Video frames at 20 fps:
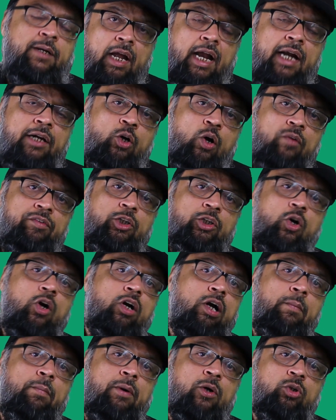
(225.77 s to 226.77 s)
And now we
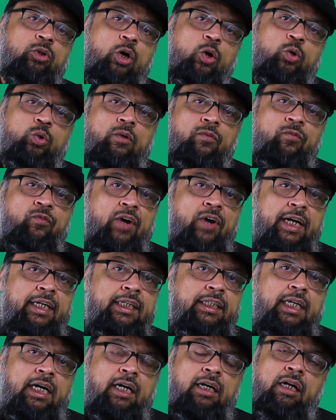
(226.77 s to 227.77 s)
talk about how to
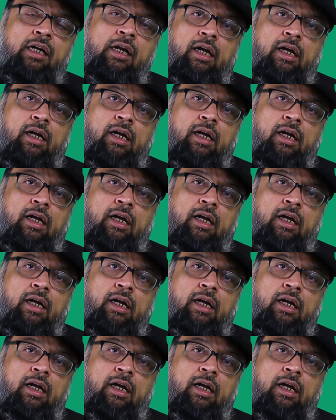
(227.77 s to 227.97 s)
find the